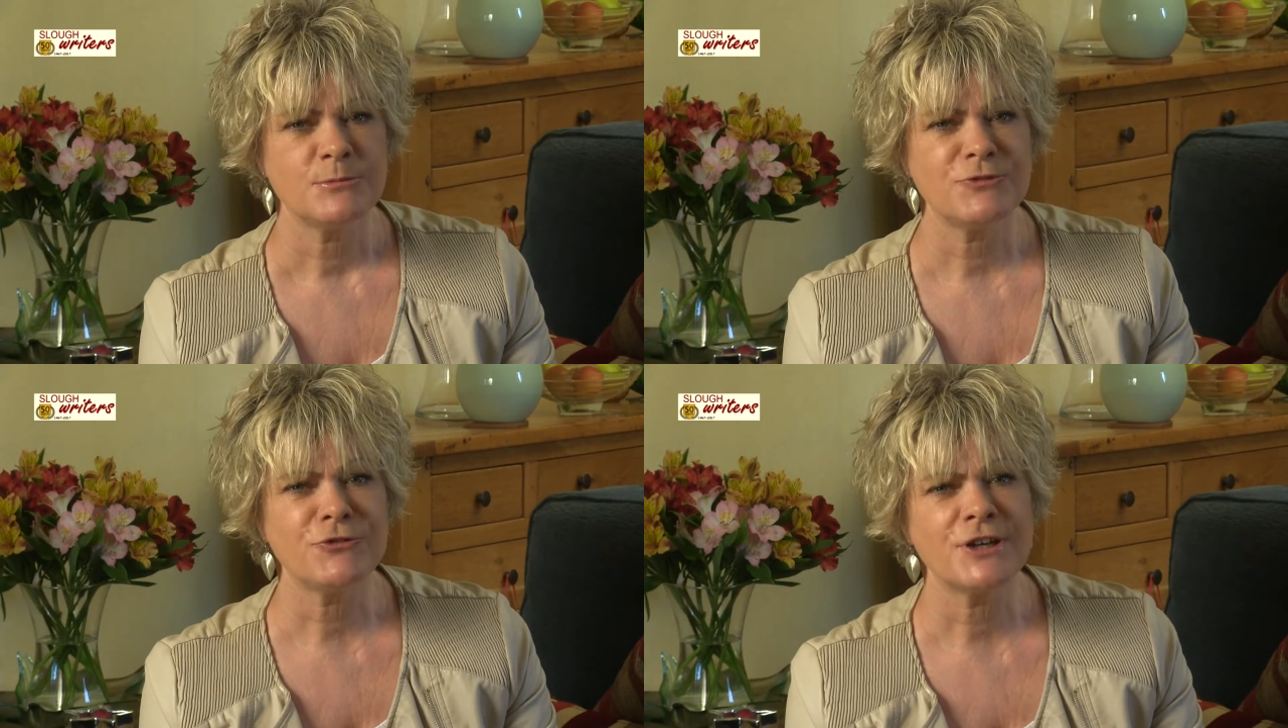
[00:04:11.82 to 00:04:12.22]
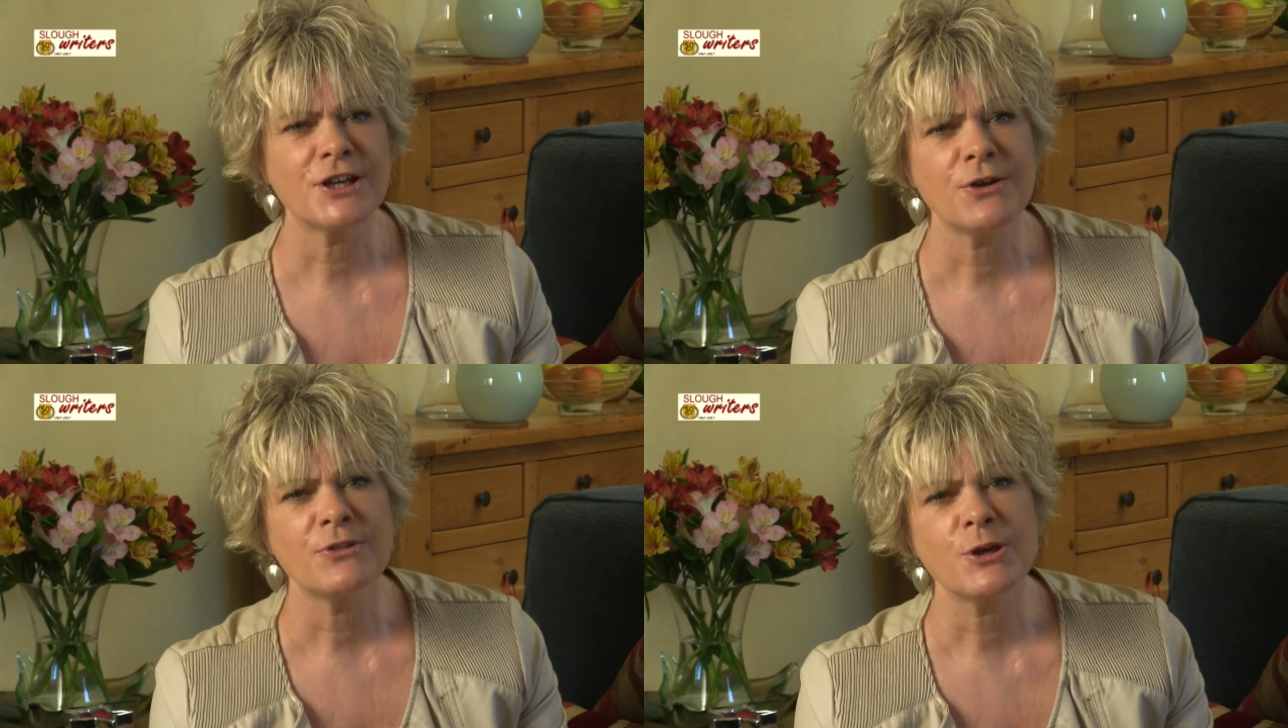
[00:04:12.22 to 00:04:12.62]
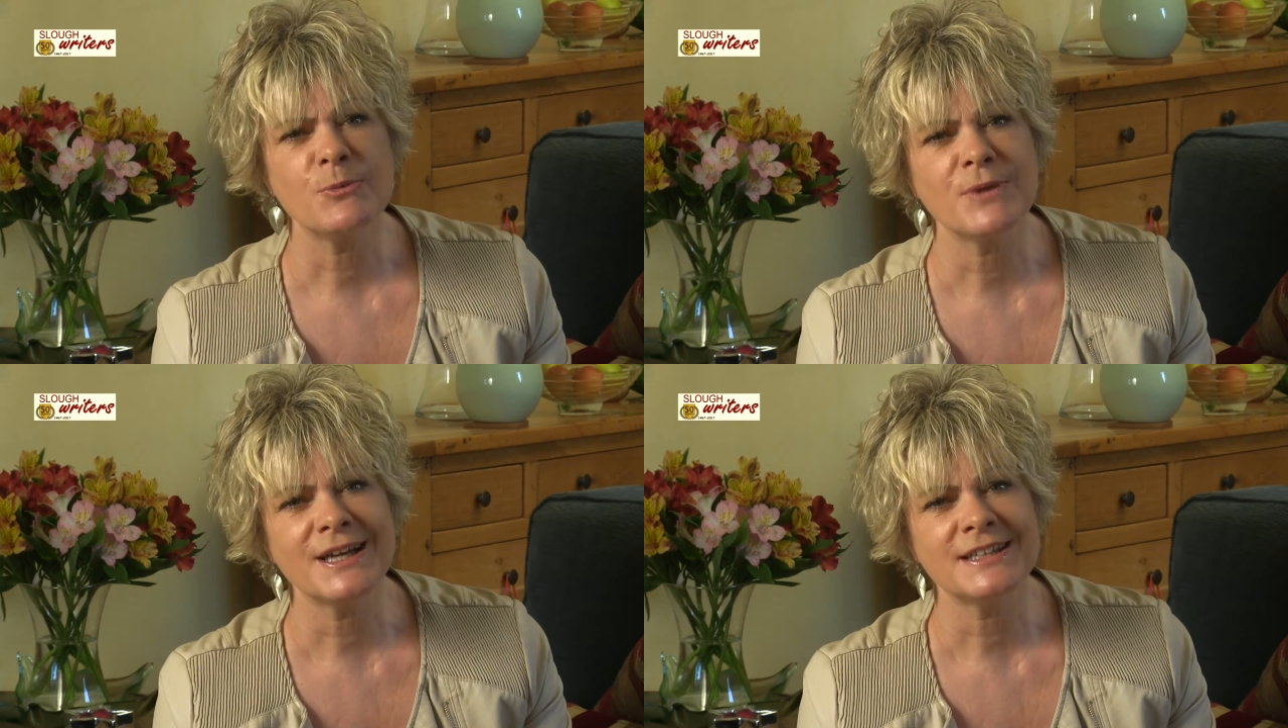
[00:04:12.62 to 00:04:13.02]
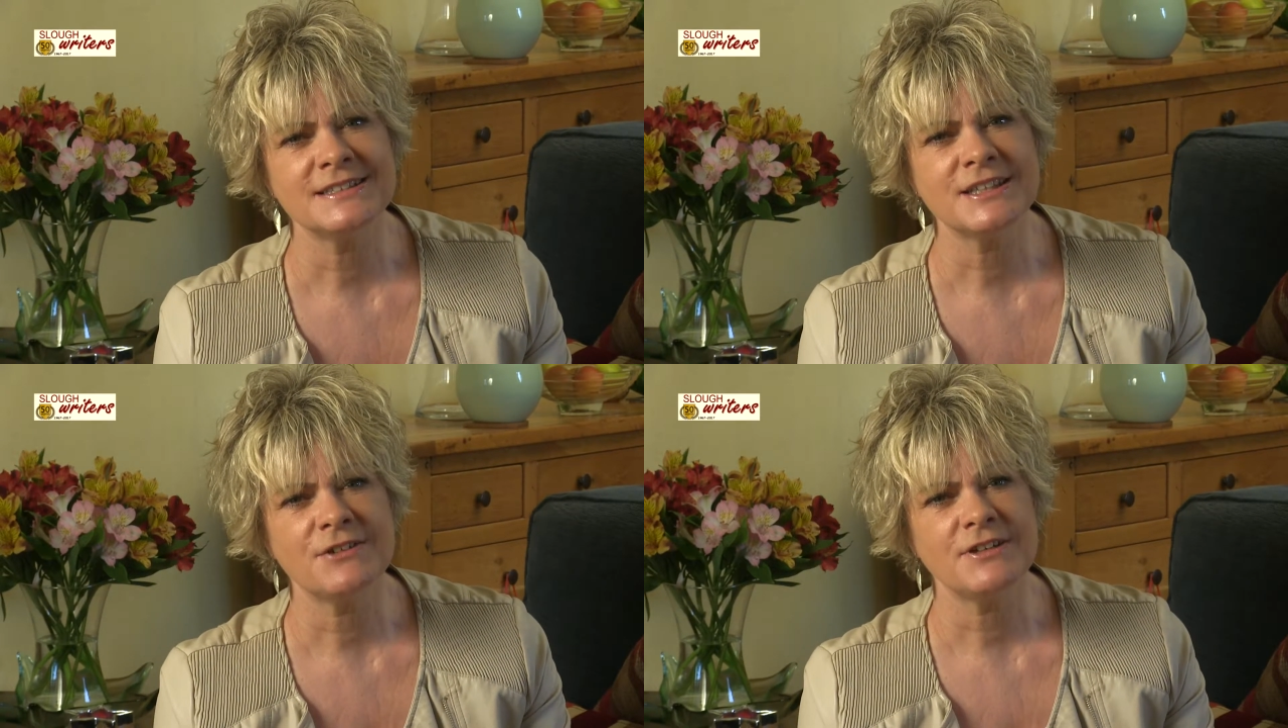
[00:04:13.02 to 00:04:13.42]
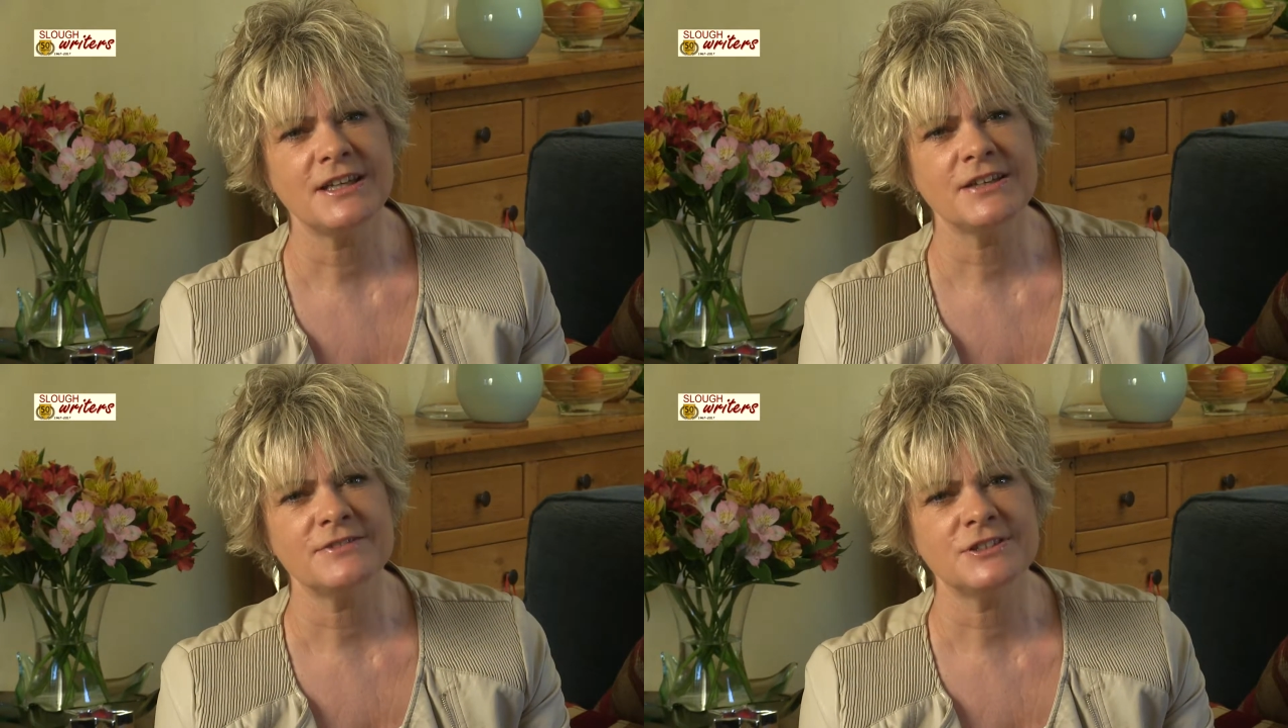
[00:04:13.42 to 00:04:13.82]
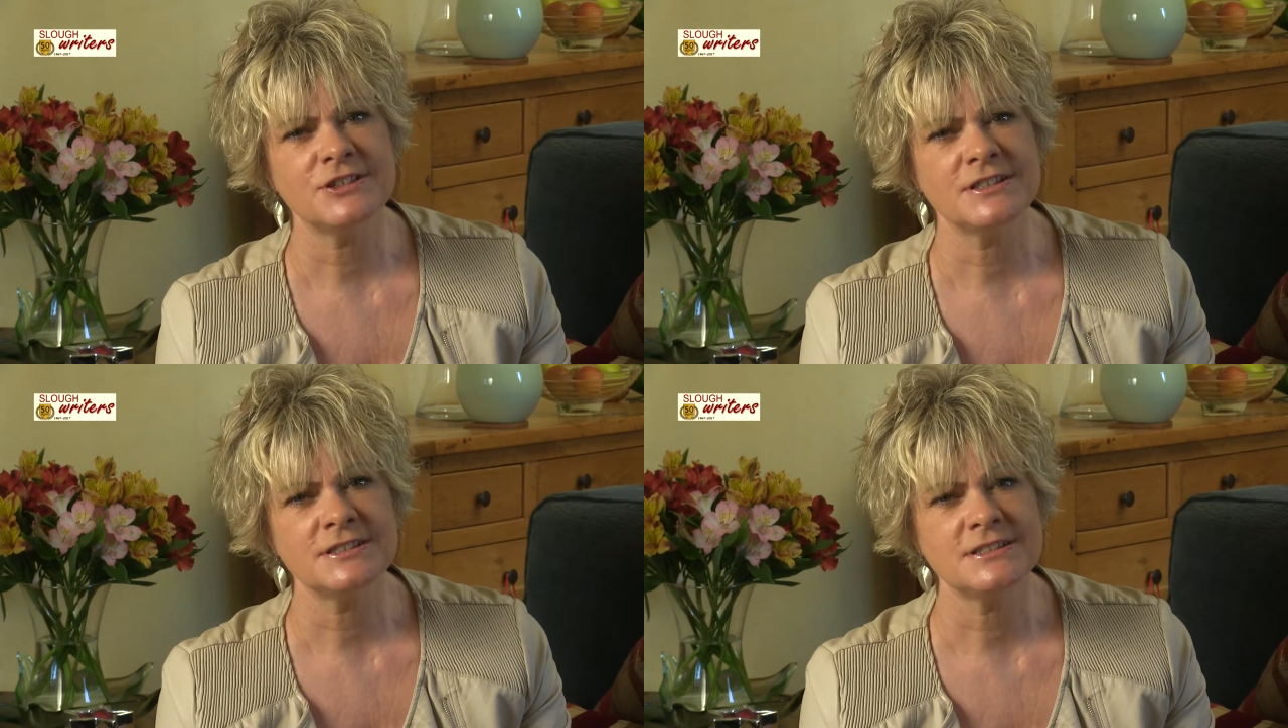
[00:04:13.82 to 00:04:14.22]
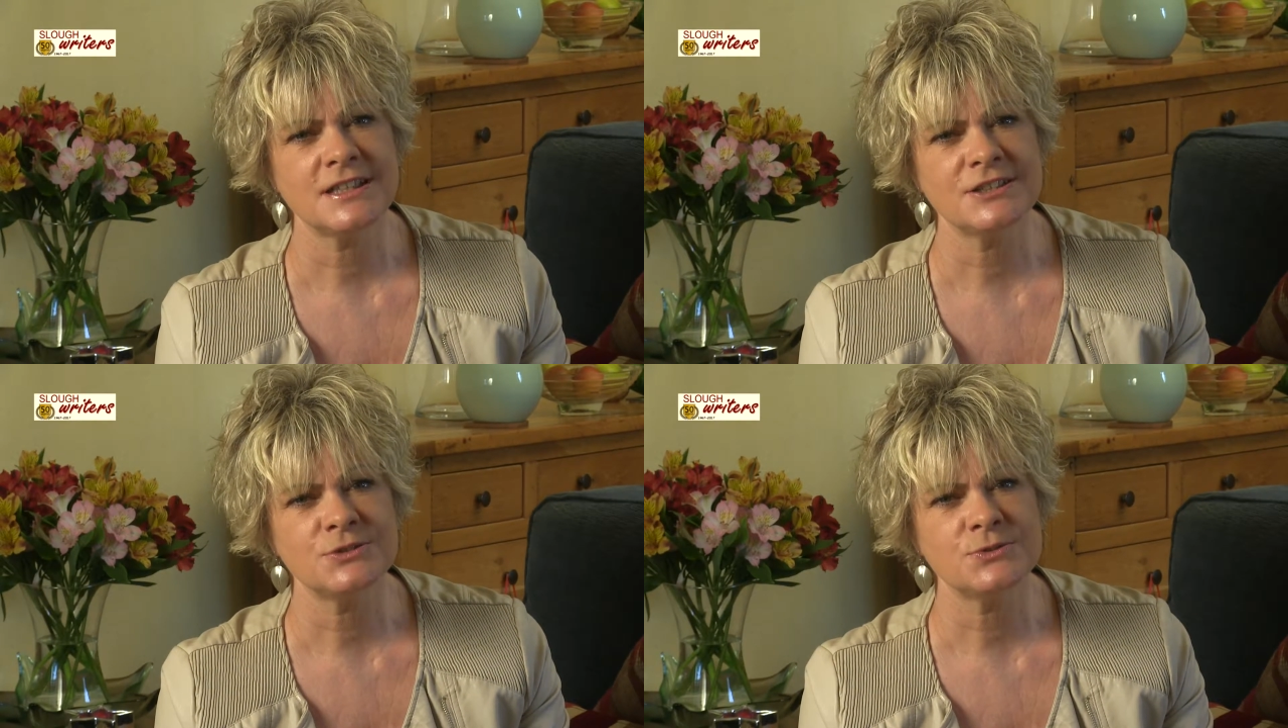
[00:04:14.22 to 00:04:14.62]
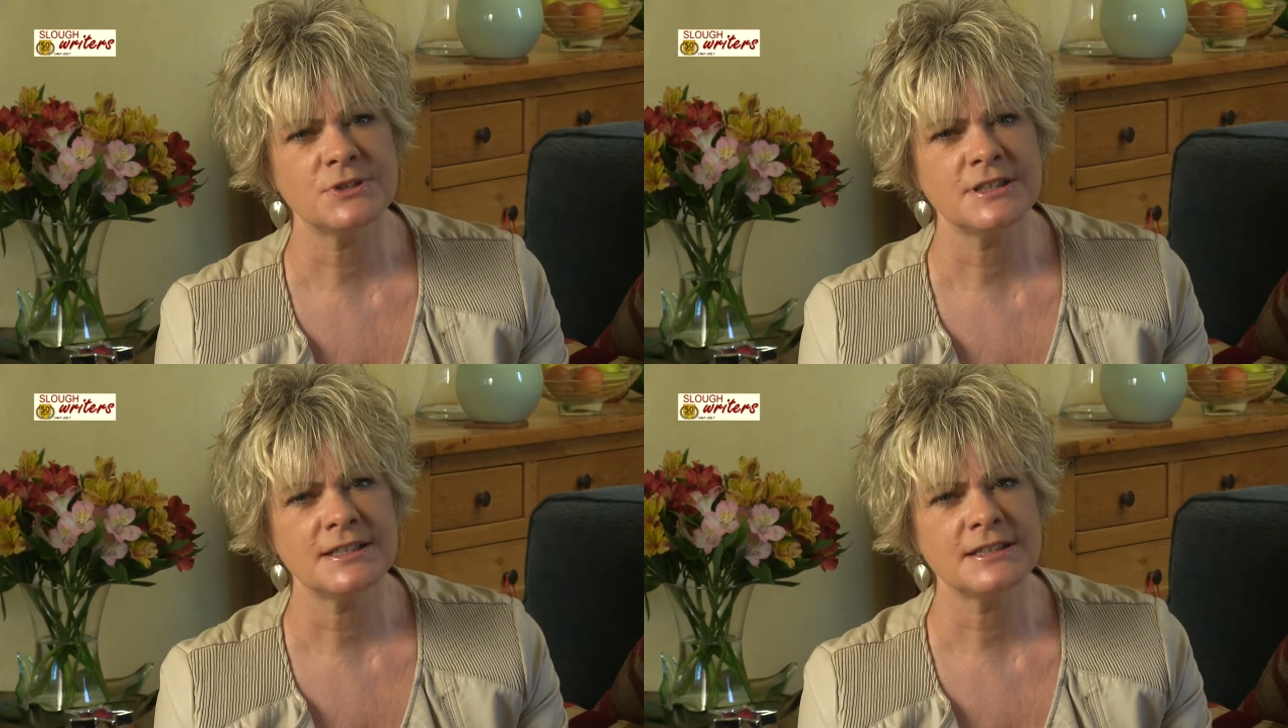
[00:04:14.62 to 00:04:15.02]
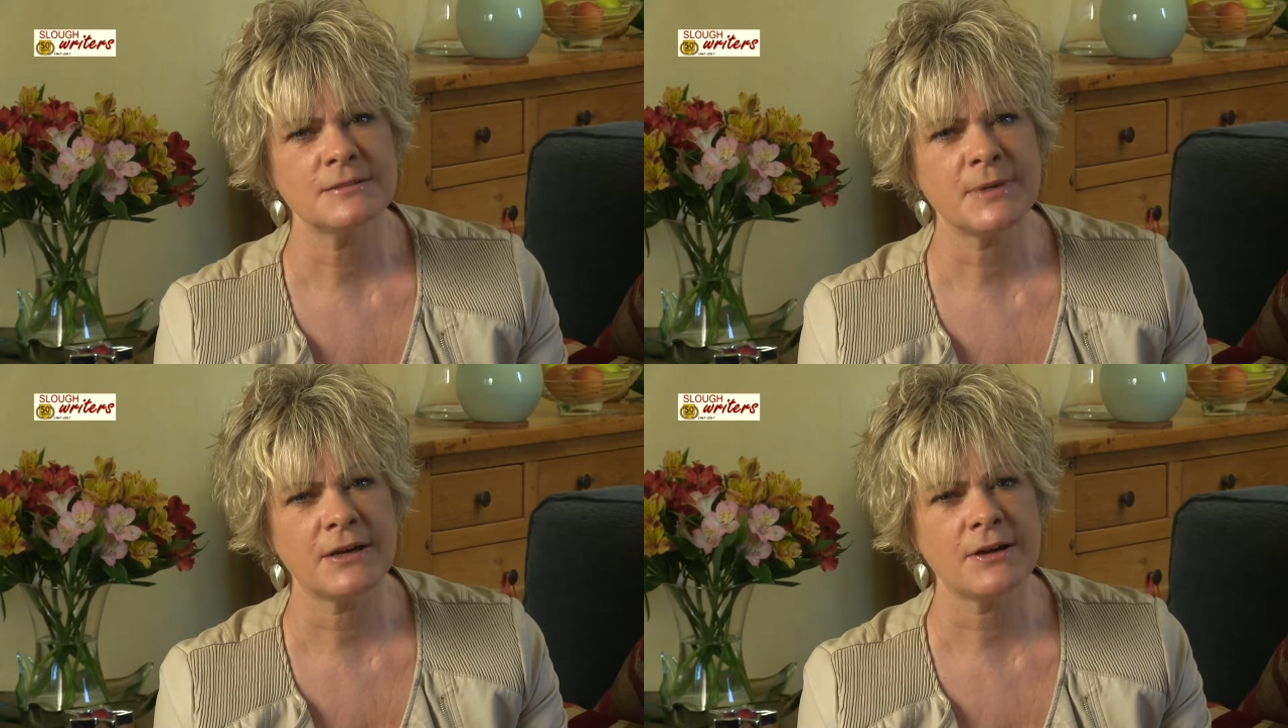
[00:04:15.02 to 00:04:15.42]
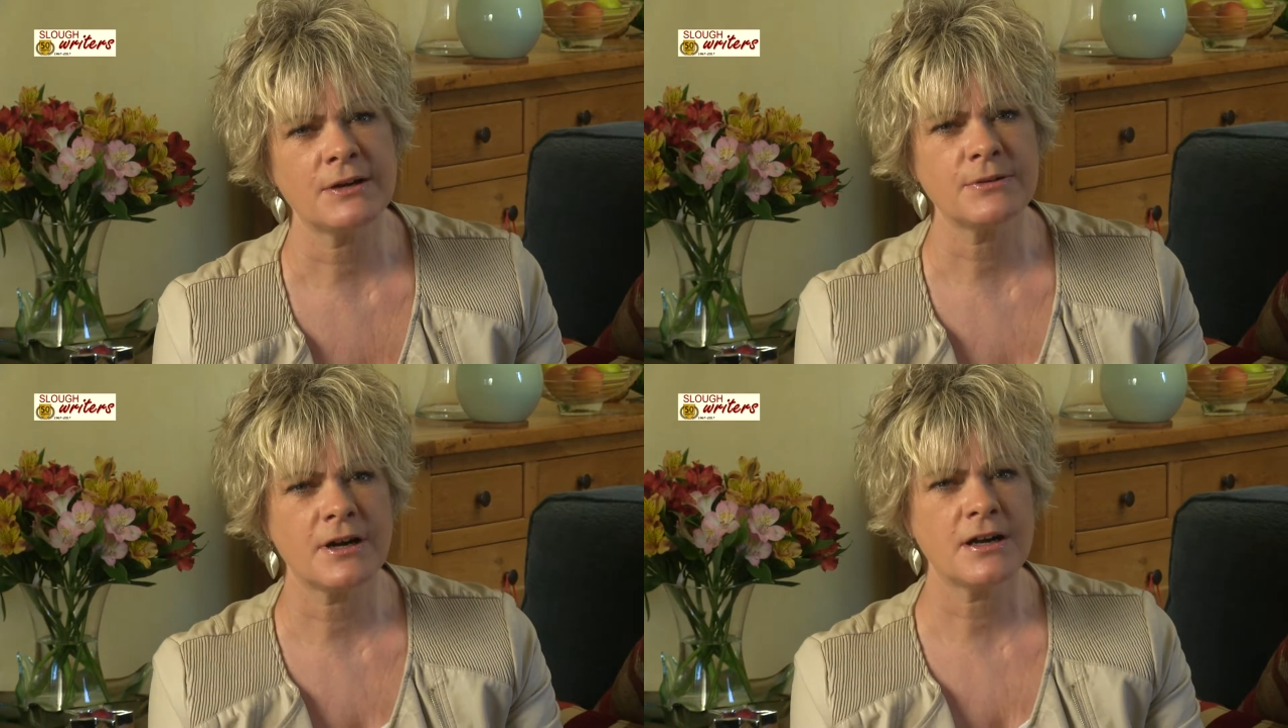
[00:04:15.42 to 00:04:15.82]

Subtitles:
Before I go, though, Mike and Terry have suggested I talk a little about how